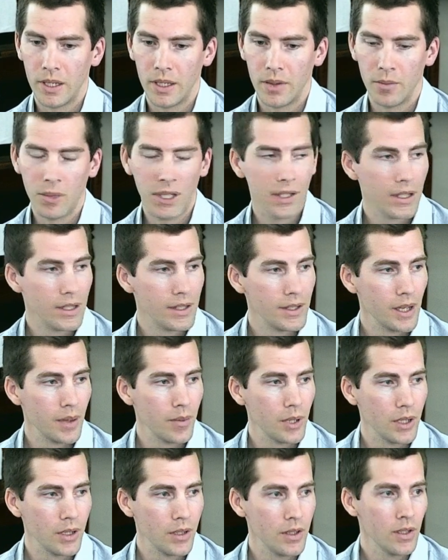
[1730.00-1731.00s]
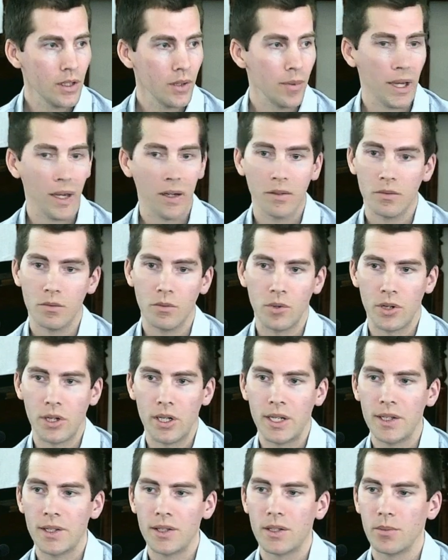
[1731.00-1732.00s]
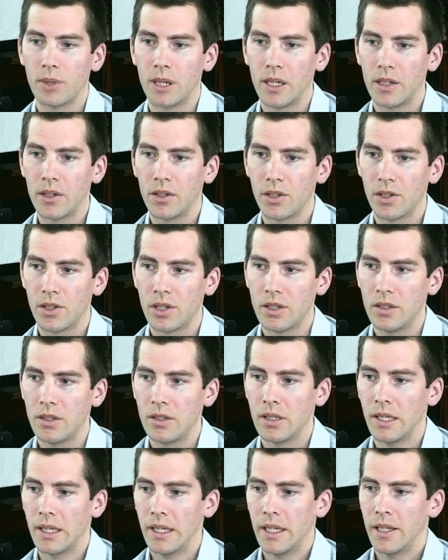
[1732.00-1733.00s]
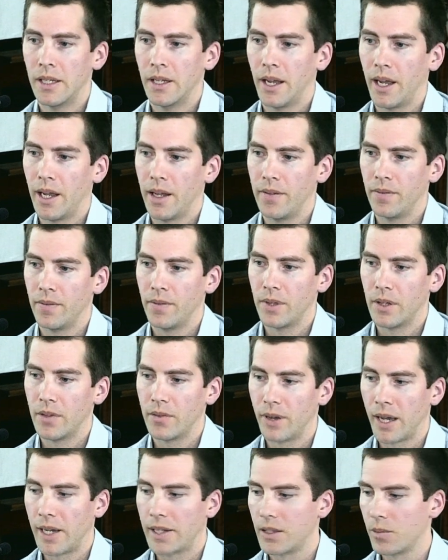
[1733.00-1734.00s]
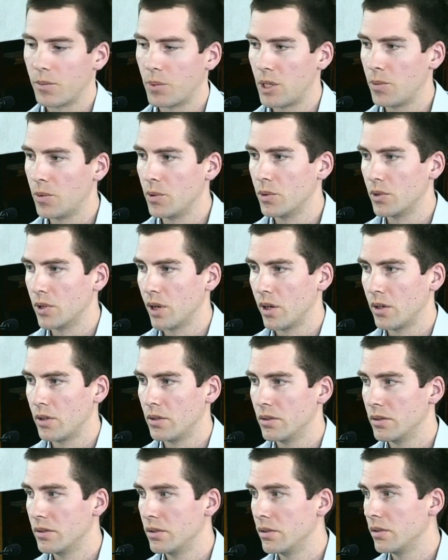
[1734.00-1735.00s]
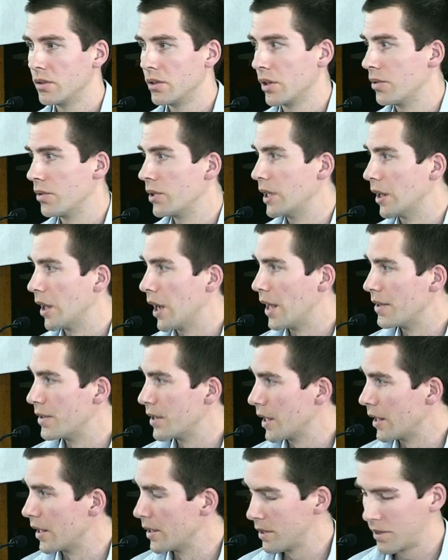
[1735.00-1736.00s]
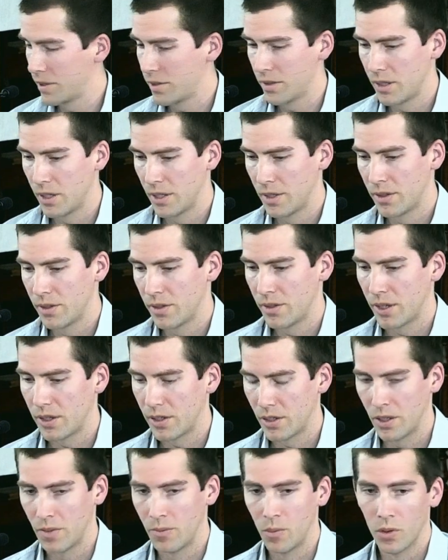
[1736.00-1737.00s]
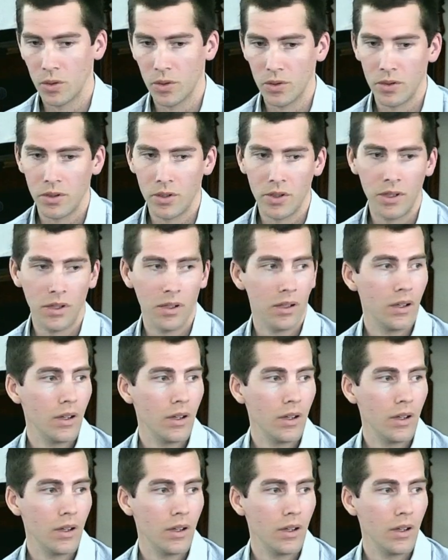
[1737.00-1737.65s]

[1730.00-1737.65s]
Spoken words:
misconceptions about what it is to be a Christian, and the fact that people don't realize that it's such a broad,